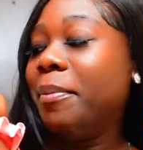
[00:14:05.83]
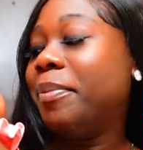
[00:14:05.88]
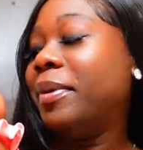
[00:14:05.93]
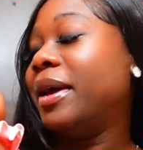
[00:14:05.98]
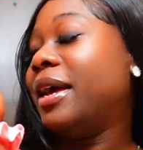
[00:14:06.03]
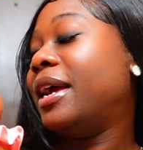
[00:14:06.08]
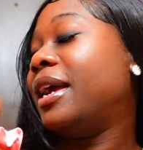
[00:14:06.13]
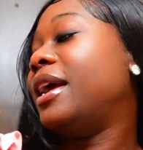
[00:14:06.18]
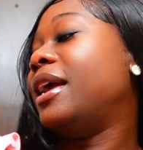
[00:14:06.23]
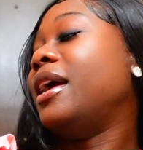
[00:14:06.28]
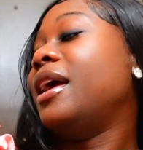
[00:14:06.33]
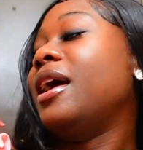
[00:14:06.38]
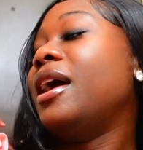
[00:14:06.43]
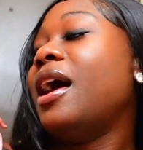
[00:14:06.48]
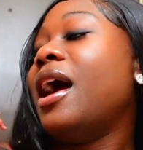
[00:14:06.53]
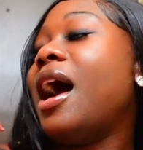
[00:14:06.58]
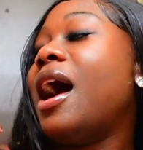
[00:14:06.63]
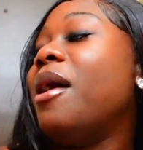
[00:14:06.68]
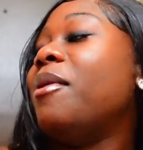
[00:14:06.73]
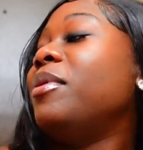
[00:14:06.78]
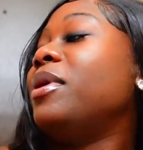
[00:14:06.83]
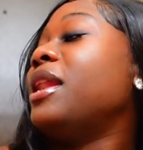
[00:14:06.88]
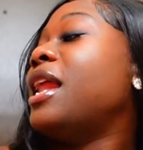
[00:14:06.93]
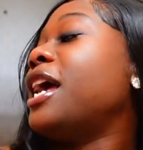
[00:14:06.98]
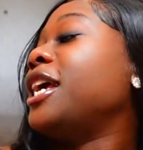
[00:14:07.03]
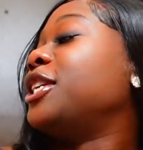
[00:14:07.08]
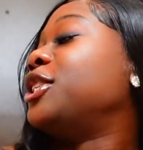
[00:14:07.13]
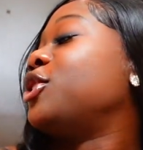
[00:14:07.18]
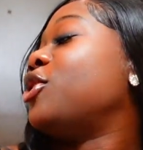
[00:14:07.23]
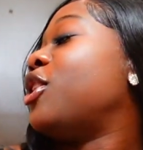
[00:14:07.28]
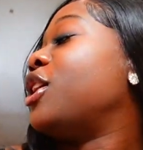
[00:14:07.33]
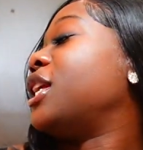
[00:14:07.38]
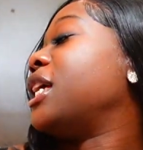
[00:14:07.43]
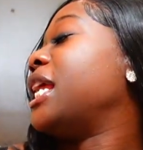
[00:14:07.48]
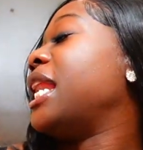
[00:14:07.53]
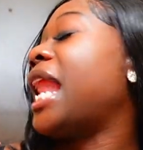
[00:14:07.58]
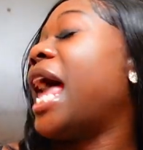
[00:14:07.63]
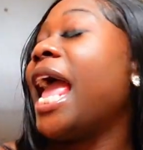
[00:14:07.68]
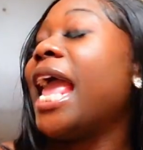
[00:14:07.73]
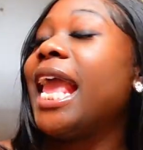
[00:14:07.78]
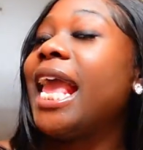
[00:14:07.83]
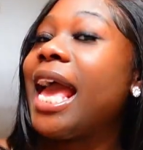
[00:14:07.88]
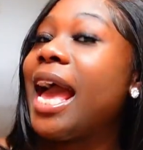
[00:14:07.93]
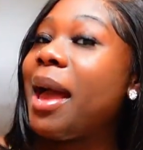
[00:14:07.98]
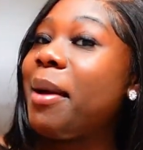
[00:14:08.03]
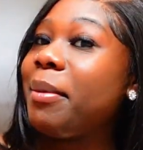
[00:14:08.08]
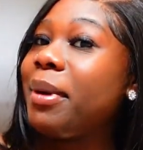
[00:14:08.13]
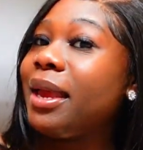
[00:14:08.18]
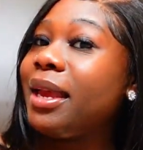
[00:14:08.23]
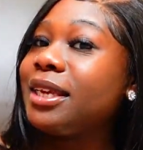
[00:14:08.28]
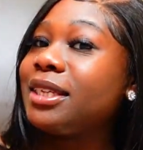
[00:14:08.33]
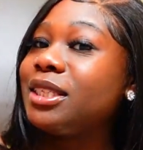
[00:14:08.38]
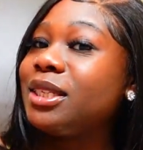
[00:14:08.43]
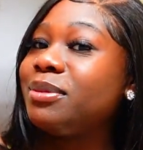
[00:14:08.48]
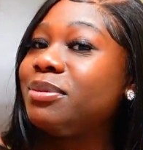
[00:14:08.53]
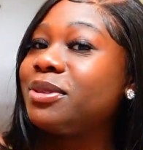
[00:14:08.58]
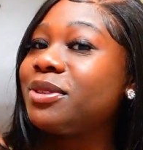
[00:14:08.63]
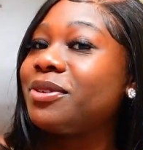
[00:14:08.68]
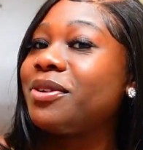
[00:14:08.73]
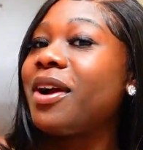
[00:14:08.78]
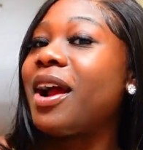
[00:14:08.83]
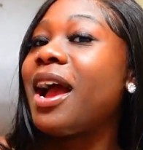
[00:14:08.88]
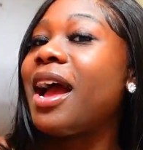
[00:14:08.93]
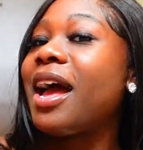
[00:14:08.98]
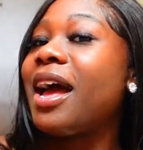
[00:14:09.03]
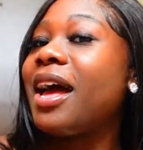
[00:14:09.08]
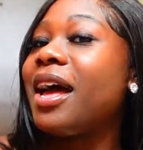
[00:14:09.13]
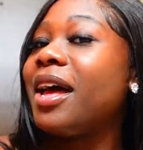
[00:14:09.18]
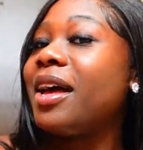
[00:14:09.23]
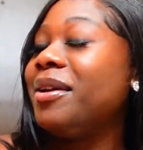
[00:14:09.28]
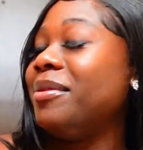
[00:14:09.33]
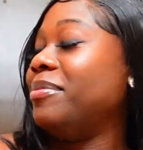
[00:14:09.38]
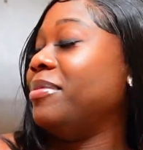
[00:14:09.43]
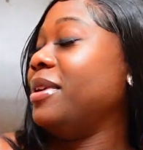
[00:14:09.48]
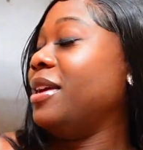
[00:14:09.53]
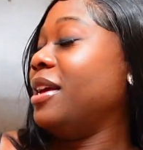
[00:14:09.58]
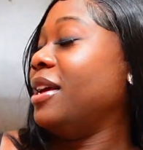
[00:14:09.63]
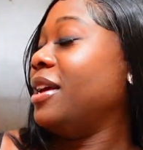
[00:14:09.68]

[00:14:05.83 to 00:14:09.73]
But I would like y'all to like, comment, and subscribe.